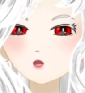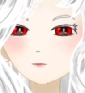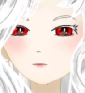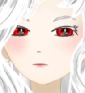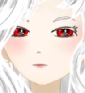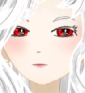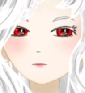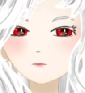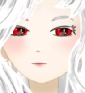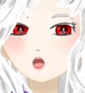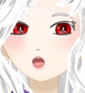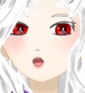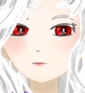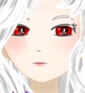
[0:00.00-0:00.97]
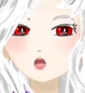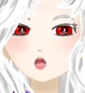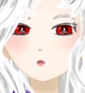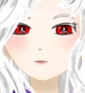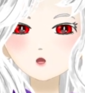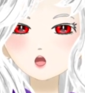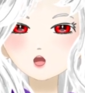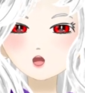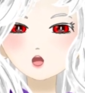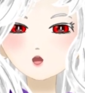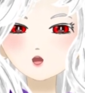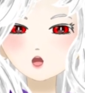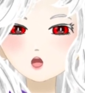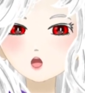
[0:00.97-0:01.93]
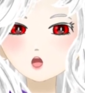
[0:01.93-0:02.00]
But wow, boy howdy.
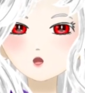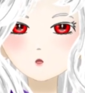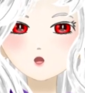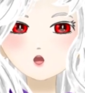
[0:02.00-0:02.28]
They were both